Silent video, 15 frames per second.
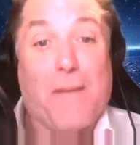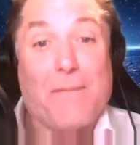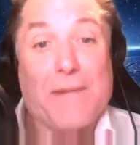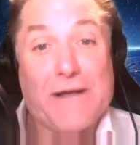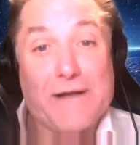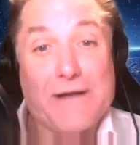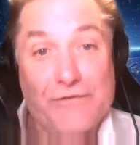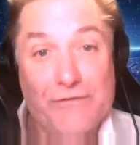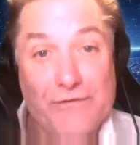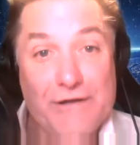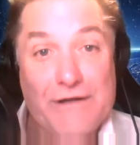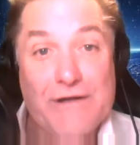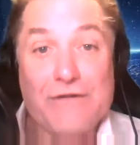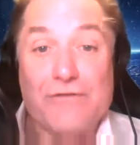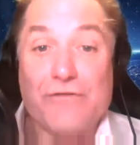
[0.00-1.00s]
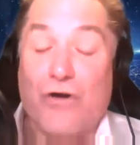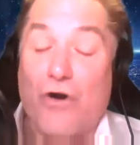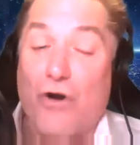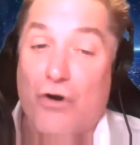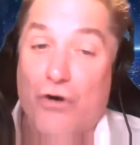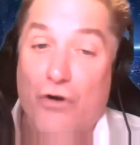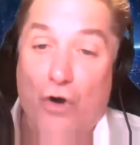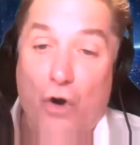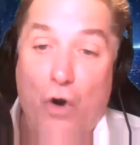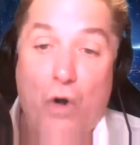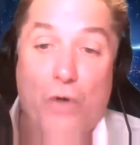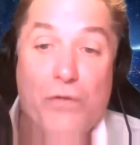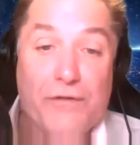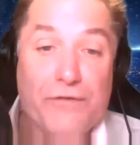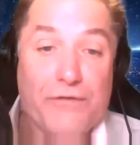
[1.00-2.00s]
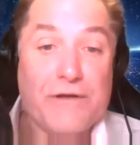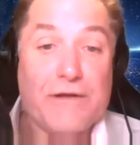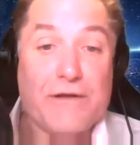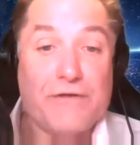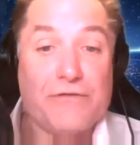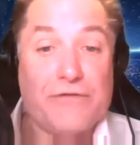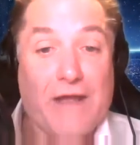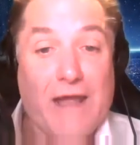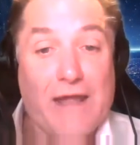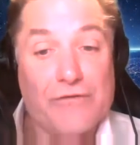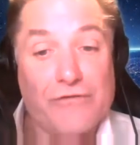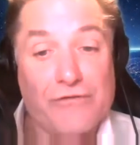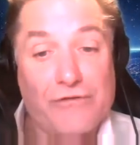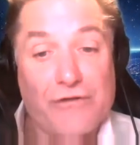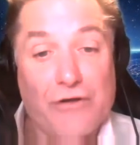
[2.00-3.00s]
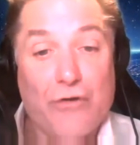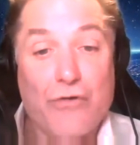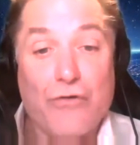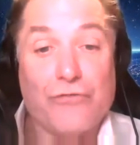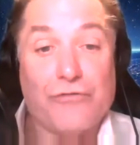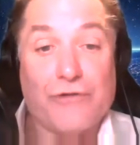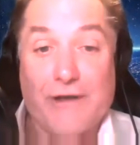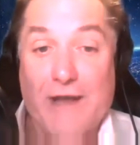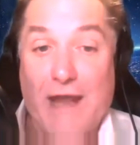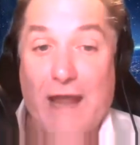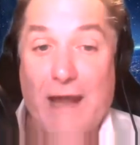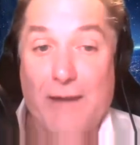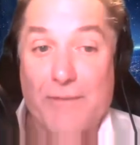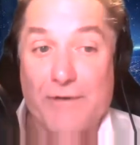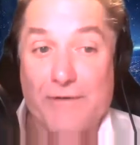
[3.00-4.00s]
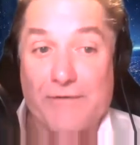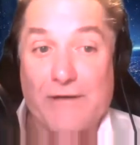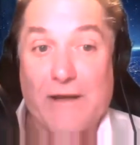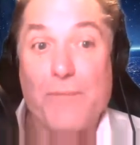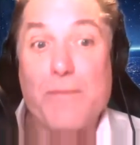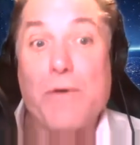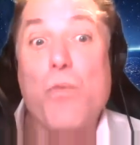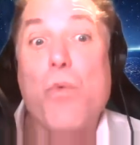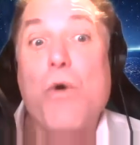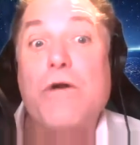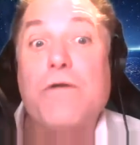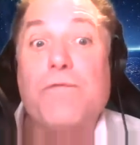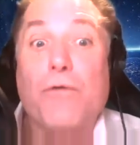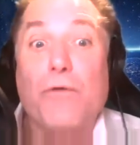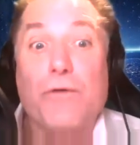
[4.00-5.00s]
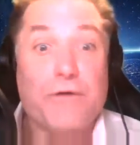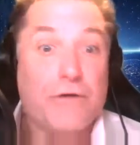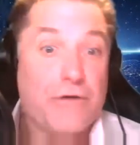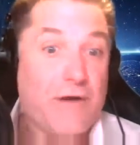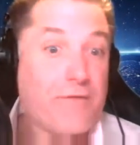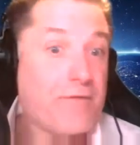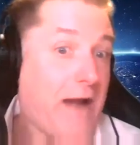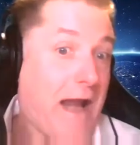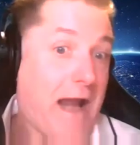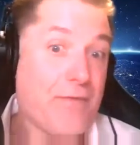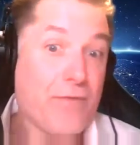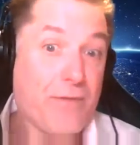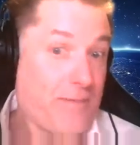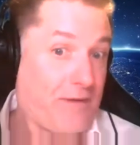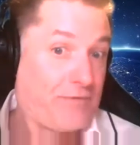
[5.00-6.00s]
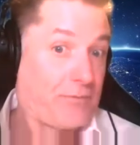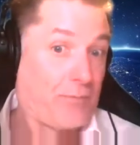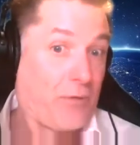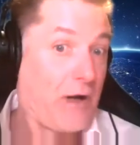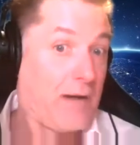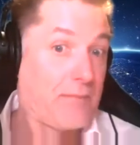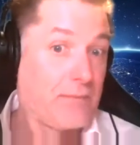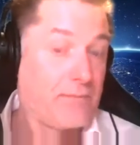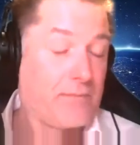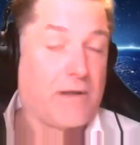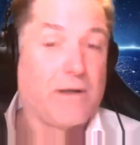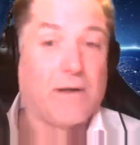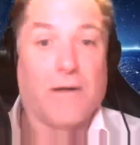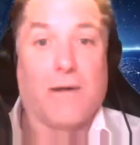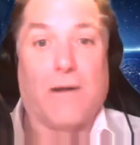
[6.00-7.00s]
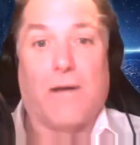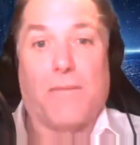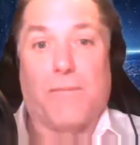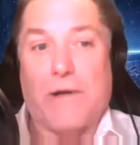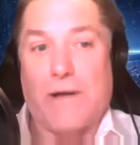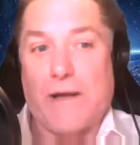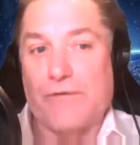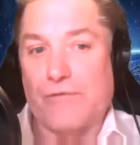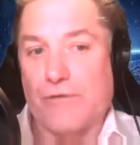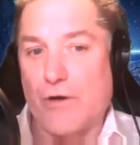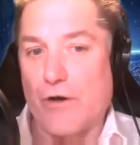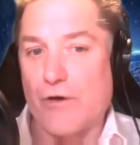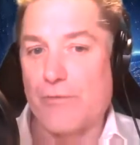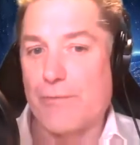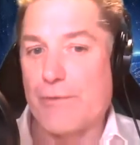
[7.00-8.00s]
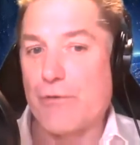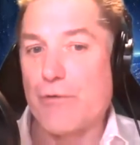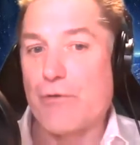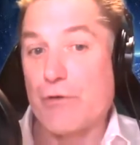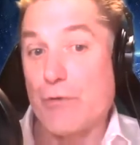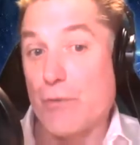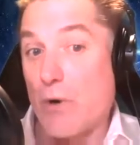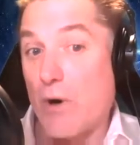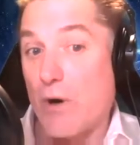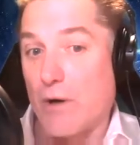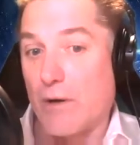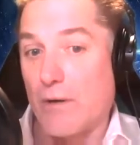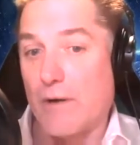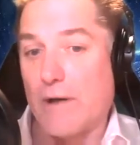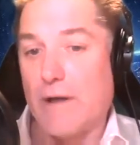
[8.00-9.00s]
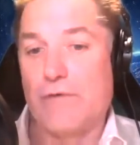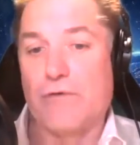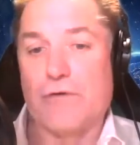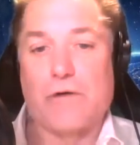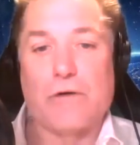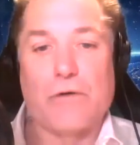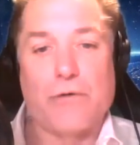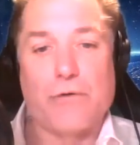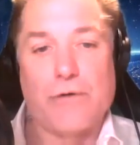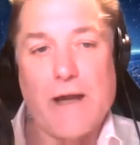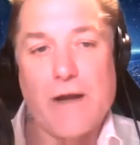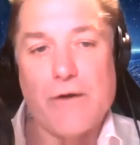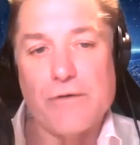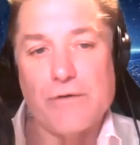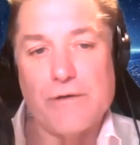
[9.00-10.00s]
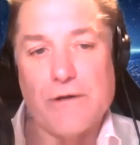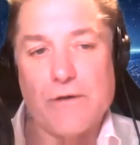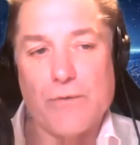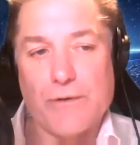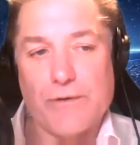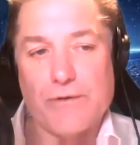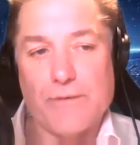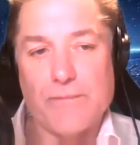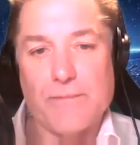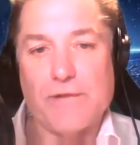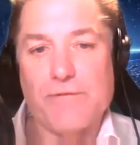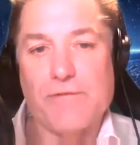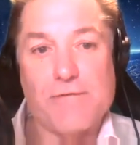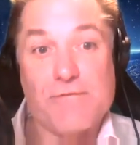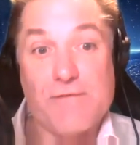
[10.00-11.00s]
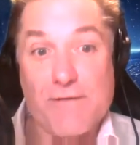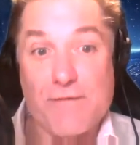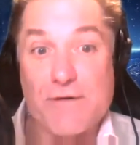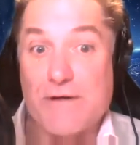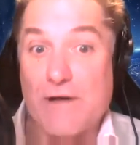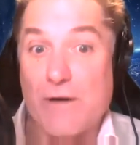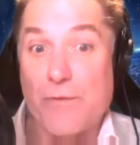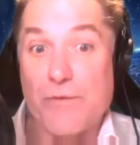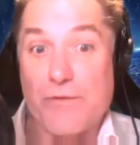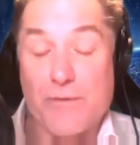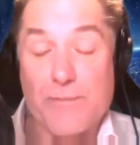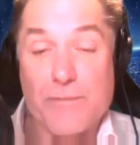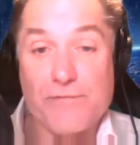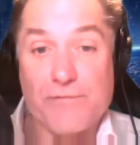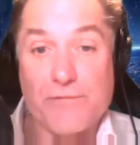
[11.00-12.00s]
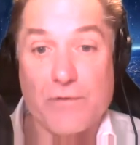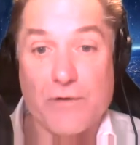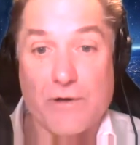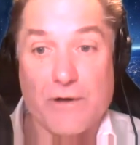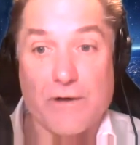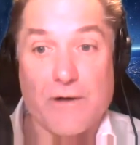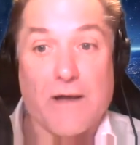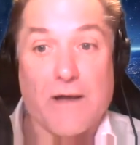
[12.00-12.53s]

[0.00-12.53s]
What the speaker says: Because these are all the things and skills and habits that would be wonderful if you never had them as a problem. But as an entrepreneur you're going to learn how to deal with them if you've never dealt with them before.